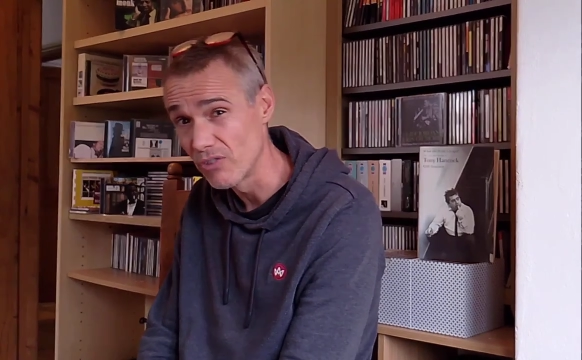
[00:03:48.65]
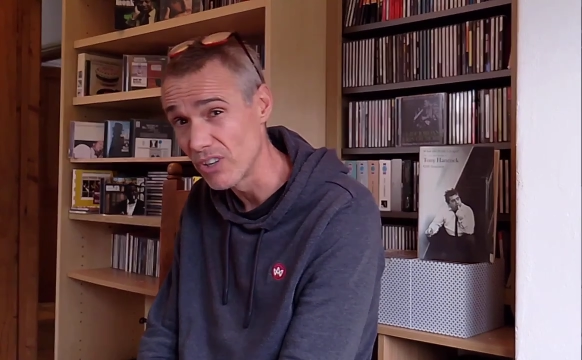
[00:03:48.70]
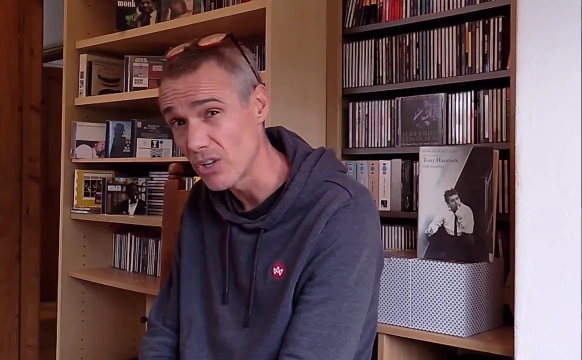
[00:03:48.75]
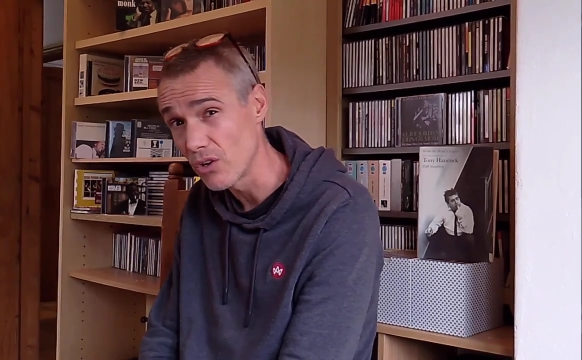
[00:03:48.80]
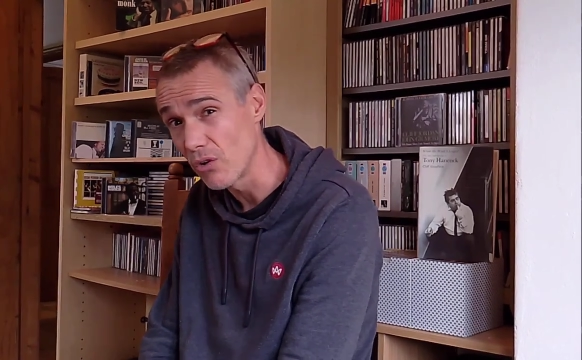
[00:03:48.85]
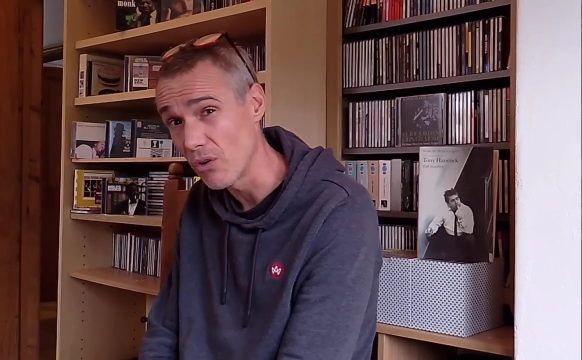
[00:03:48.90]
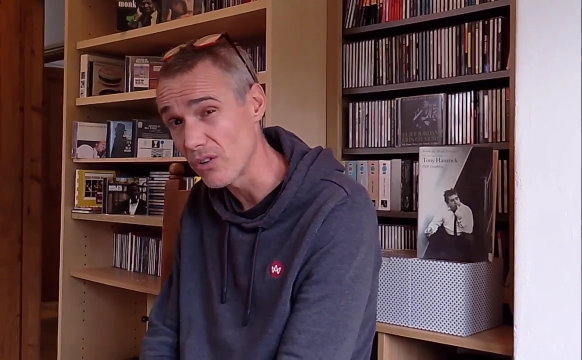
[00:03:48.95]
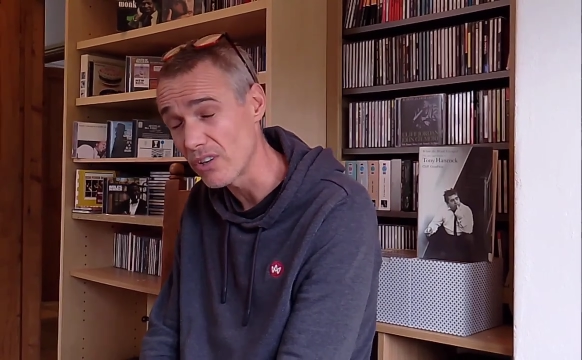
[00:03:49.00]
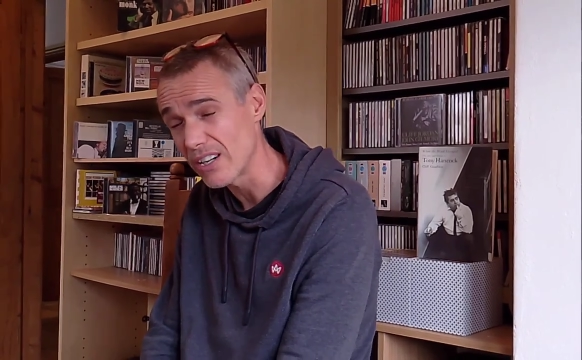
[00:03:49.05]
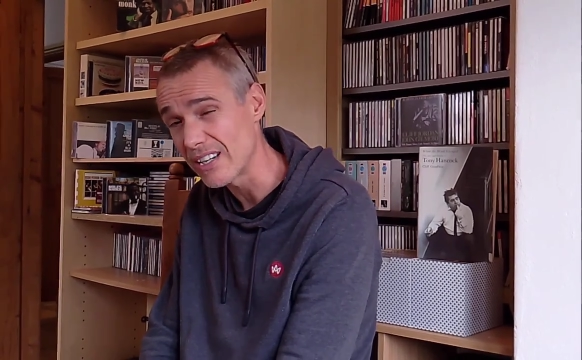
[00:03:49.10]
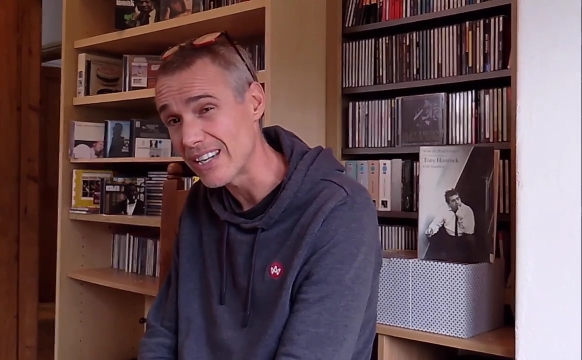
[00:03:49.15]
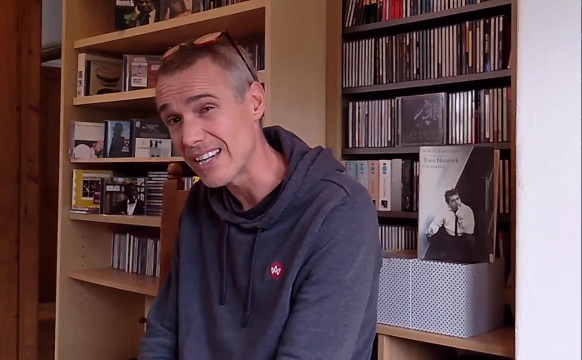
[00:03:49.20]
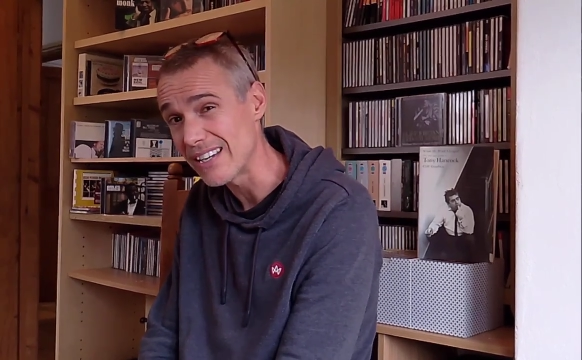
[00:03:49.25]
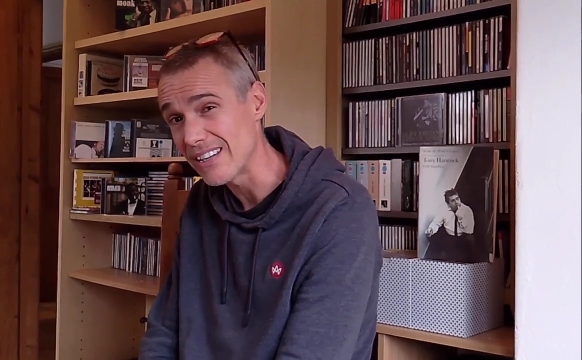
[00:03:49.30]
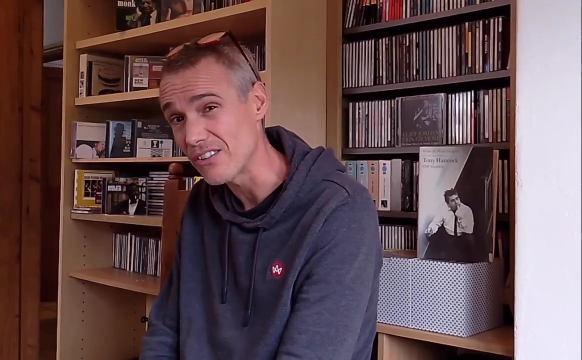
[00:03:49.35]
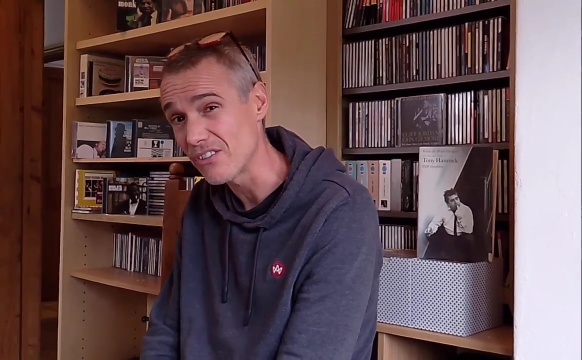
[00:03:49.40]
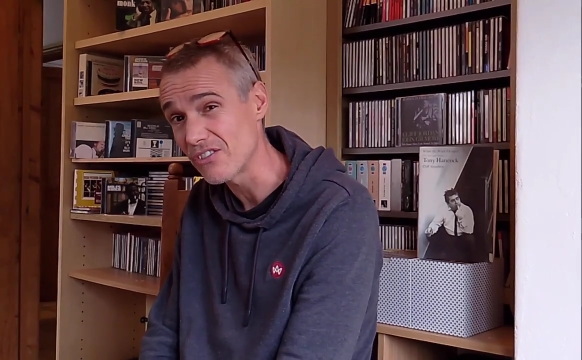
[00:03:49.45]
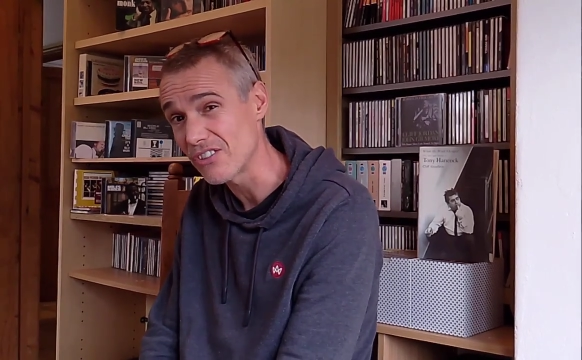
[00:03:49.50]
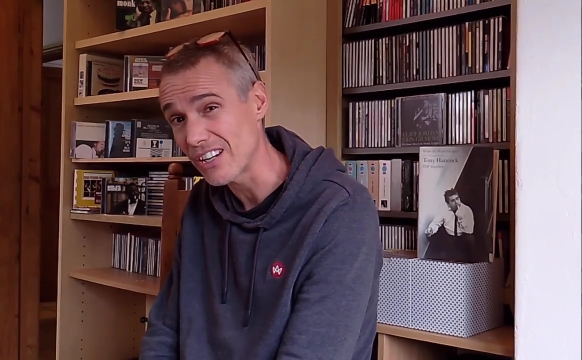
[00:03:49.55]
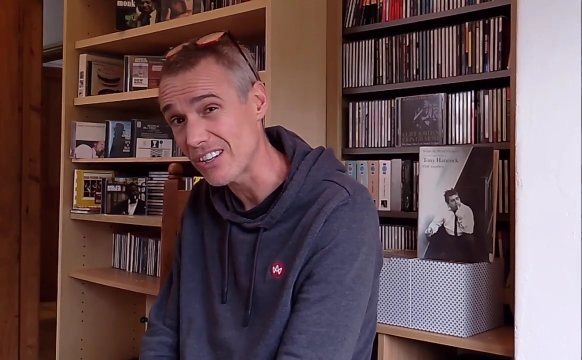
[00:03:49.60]
recorded
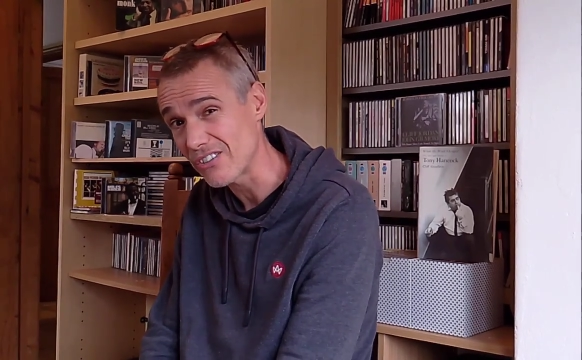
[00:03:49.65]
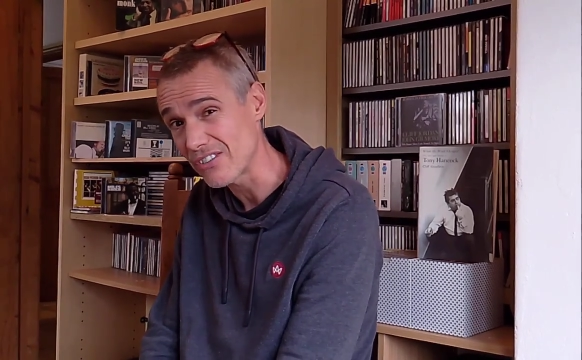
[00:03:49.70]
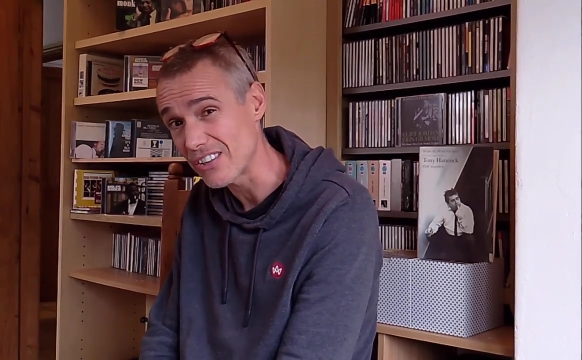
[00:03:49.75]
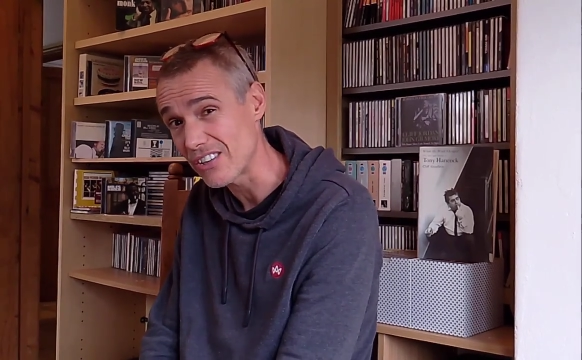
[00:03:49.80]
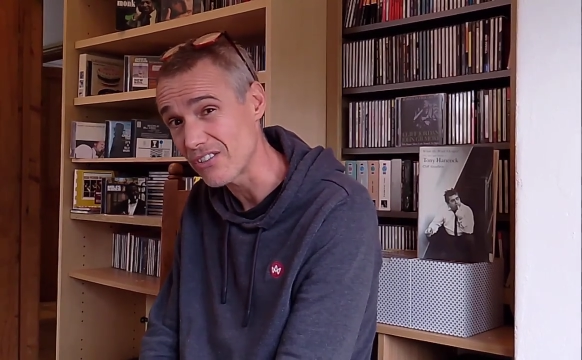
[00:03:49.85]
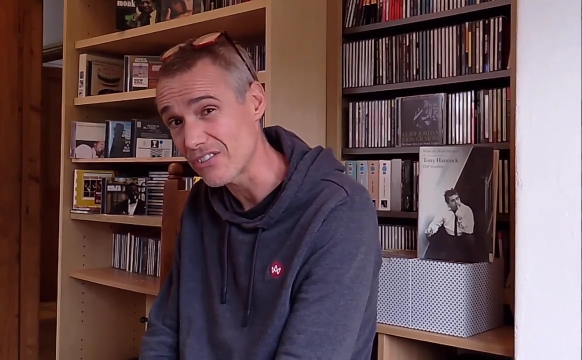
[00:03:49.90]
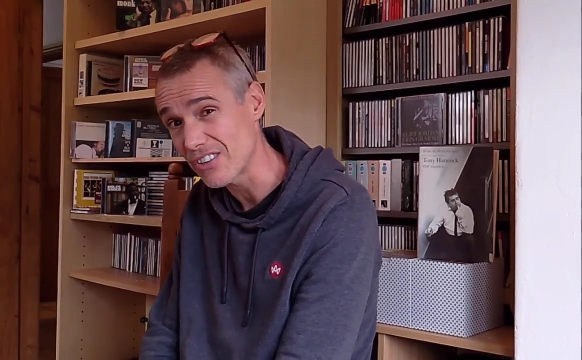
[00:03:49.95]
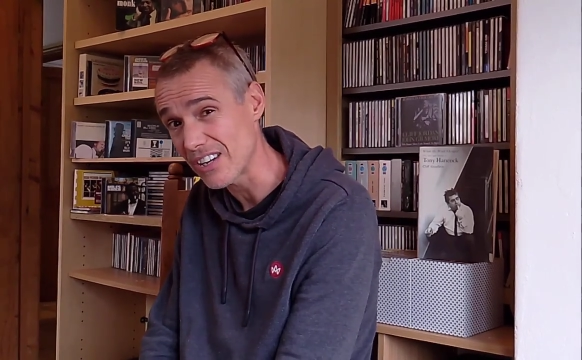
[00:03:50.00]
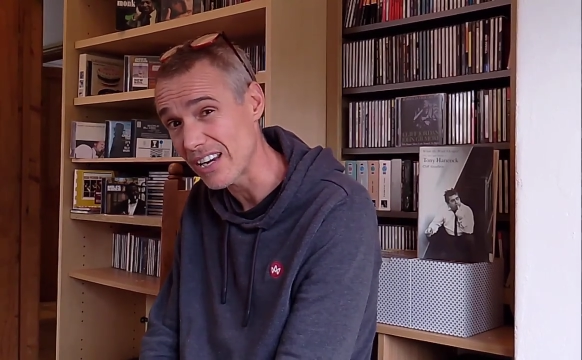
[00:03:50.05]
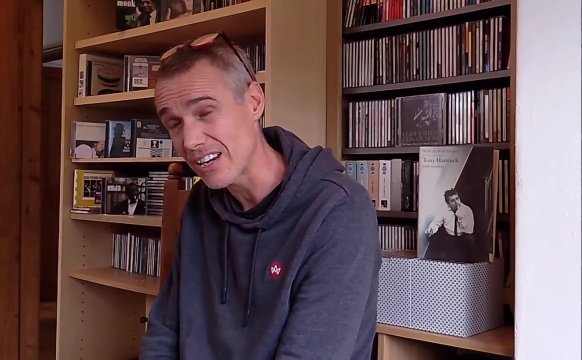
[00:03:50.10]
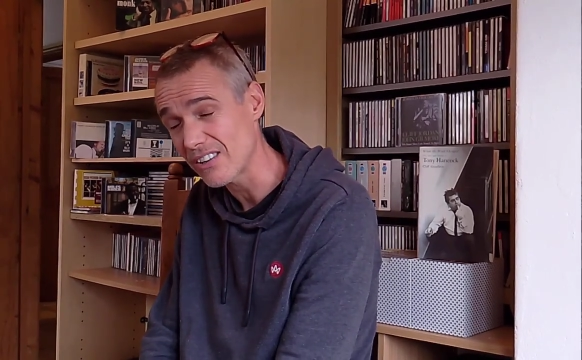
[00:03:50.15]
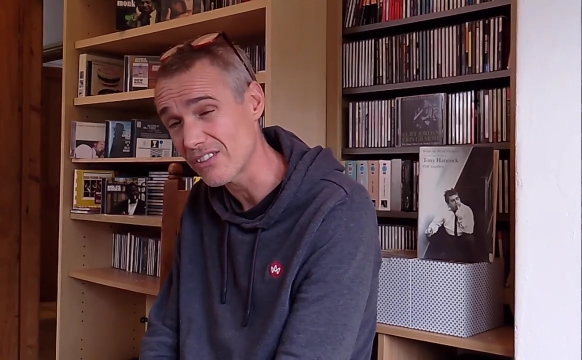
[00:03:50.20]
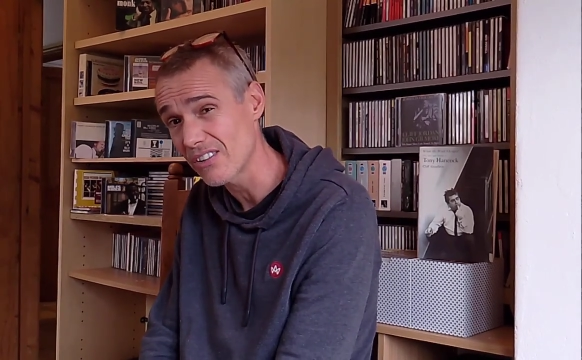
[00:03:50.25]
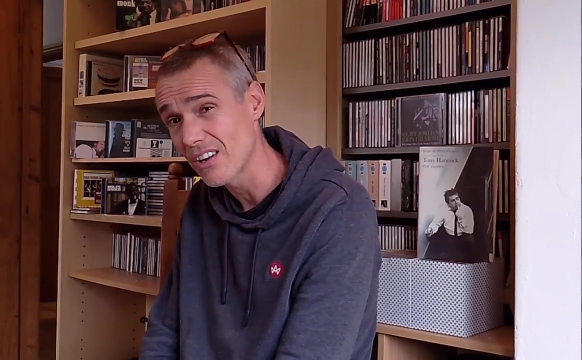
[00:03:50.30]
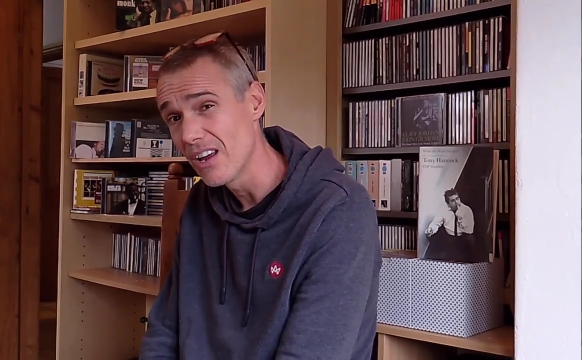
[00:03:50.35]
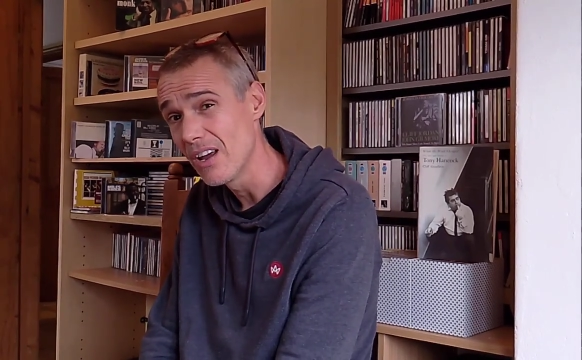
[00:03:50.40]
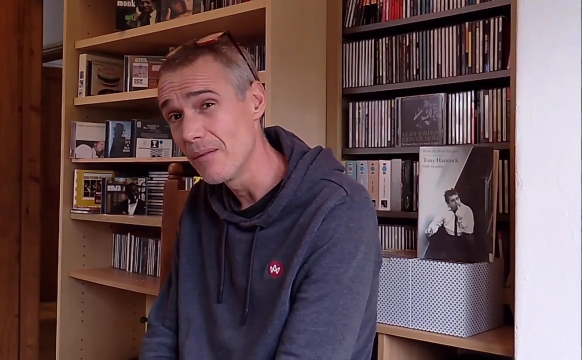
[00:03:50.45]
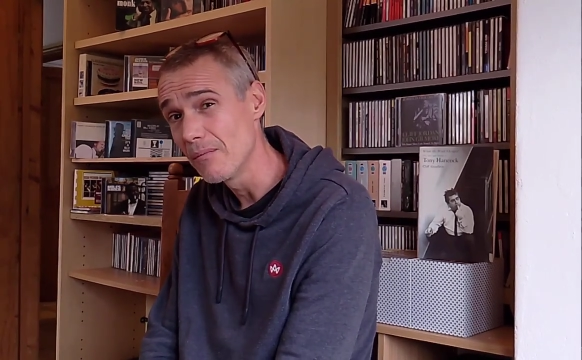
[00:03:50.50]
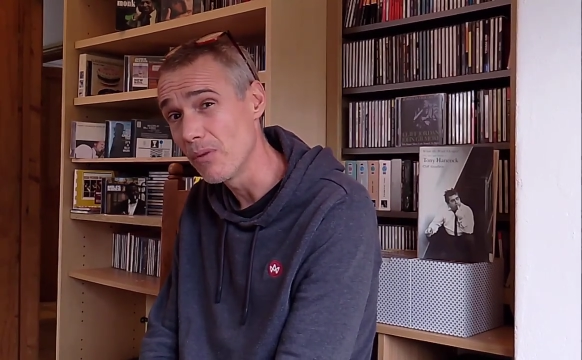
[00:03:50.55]
in '66